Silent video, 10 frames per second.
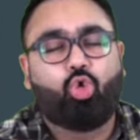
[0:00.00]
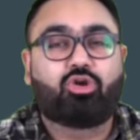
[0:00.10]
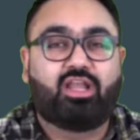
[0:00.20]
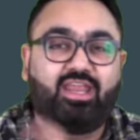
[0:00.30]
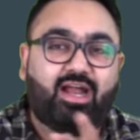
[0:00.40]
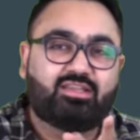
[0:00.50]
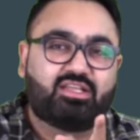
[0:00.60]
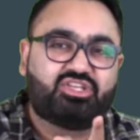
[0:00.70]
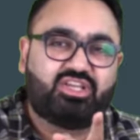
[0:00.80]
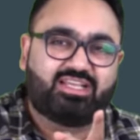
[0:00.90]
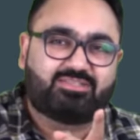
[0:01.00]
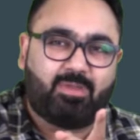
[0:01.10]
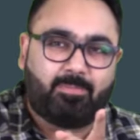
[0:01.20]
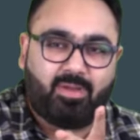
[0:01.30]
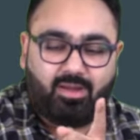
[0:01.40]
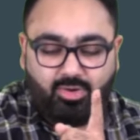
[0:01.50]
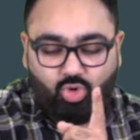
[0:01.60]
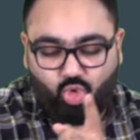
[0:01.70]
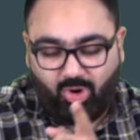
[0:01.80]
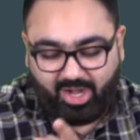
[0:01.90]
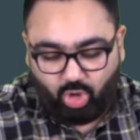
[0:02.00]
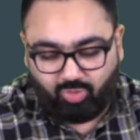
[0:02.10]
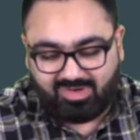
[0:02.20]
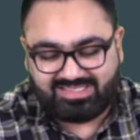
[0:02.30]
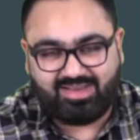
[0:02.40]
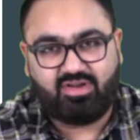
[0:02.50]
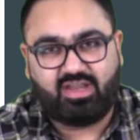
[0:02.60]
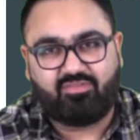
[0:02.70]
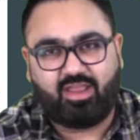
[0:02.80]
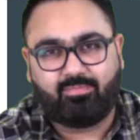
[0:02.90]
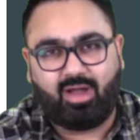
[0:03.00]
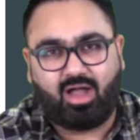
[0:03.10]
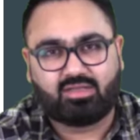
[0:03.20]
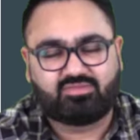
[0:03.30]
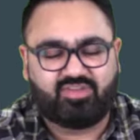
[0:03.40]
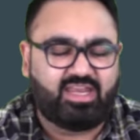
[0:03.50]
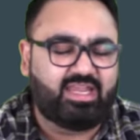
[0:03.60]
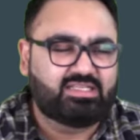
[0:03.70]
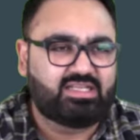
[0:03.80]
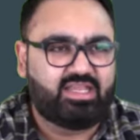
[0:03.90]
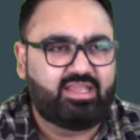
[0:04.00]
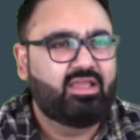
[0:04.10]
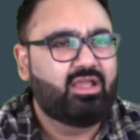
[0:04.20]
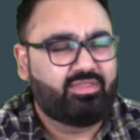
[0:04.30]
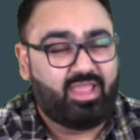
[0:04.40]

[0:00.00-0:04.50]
who cleared the GS paper, who had over 75 marks very easily.